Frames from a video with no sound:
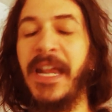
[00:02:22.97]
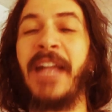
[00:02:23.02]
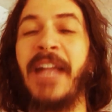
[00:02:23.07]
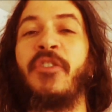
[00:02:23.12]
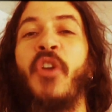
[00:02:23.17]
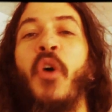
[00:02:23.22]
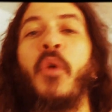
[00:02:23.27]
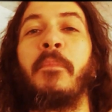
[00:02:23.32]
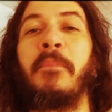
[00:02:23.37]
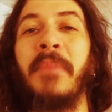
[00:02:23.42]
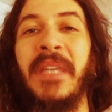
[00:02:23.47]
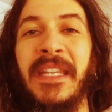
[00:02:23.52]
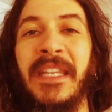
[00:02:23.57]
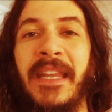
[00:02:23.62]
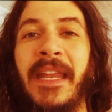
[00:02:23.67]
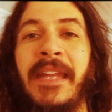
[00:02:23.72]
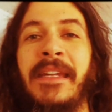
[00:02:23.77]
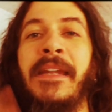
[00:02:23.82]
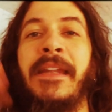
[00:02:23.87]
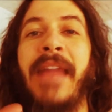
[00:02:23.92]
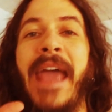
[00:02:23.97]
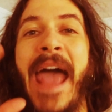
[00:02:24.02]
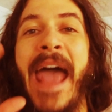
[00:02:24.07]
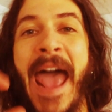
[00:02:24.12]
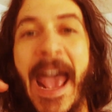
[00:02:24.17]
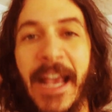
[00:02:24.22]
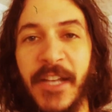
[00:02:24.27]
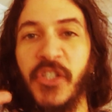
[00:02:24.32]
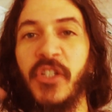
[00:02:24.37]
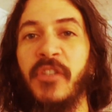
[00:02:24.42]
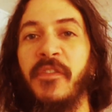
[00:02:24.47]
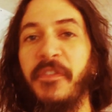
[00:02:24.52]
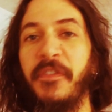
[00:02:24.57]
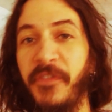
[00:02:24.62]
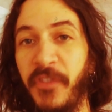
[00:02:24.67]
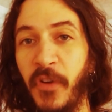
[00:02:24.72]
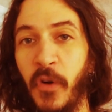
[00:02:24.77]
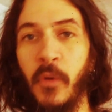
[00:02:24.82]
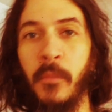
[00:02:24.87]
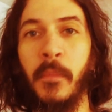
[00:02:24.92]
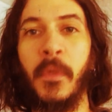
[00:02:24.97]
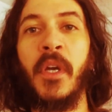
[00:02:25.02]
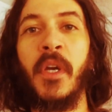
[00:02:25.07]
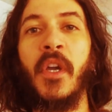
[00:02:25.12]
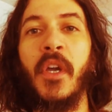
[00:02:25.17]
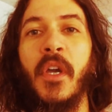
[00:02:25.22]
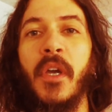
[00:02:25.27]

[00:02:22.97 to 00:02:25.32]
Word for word: I don't mean in an action film